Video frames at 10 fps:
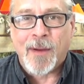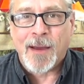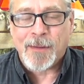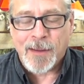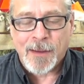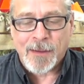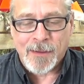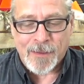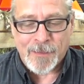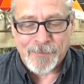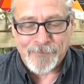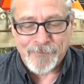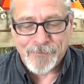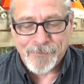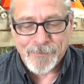I, I um,
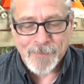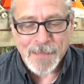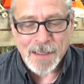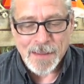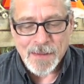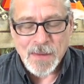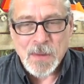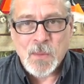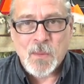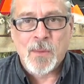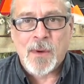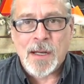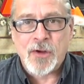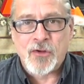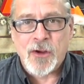we
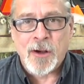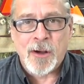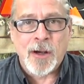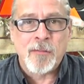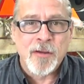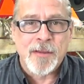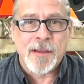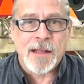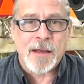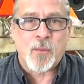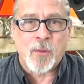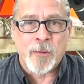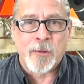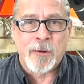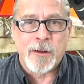want to share everything that
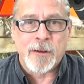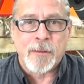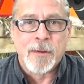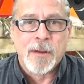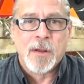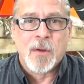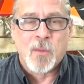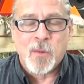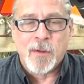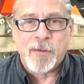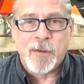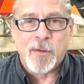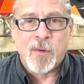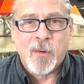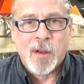we're learning with
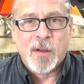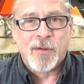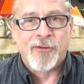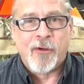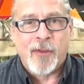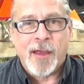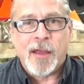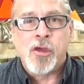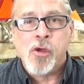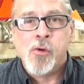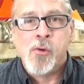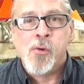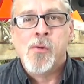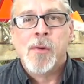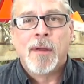you so that
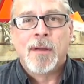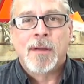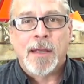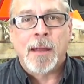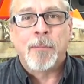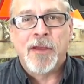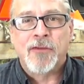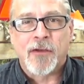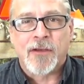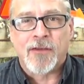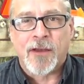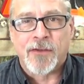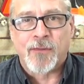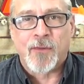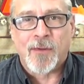you can be
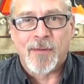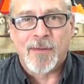successful.